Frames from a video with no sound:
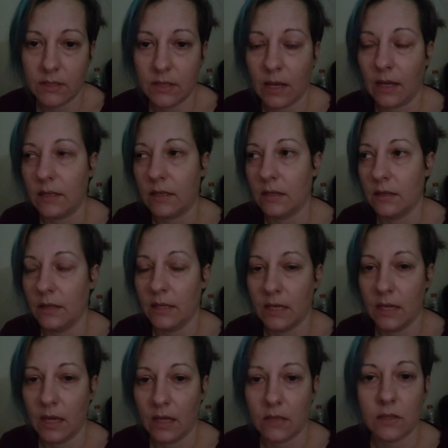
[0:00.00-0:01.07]
acting like he
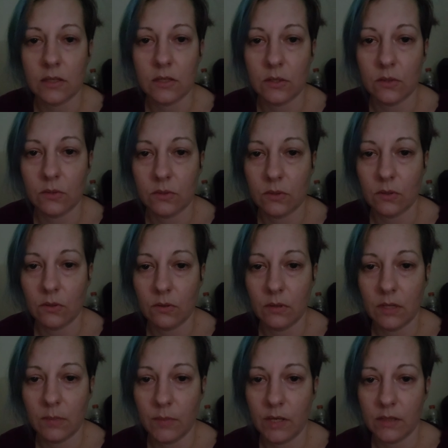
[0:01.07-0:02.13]
has it too, so
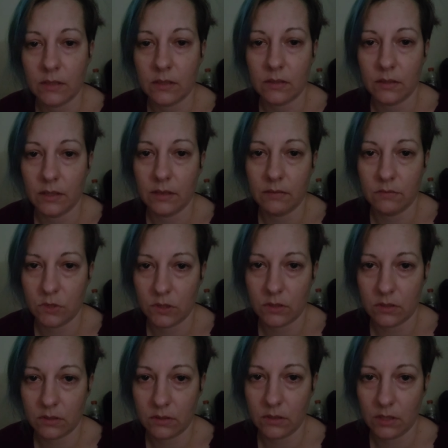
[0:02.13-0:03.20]
he basically
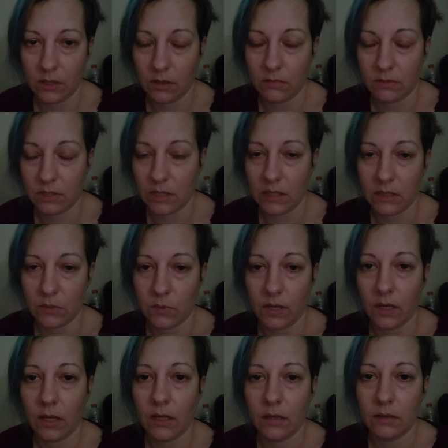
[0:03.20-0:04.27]
just, you know, stays
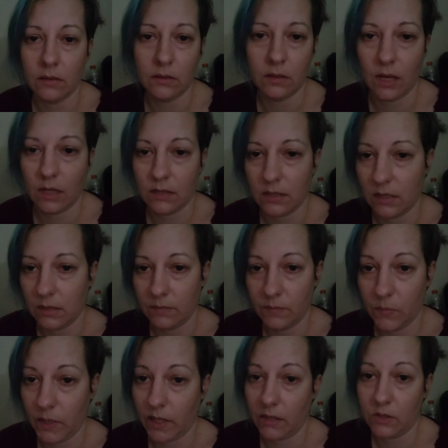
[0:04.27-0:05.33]
away and he has an
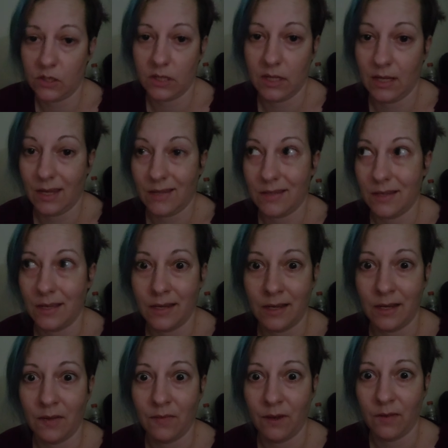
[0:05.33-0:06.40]

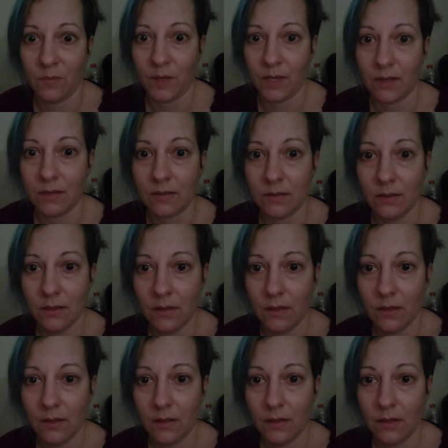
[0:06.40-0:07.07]
N95 mask.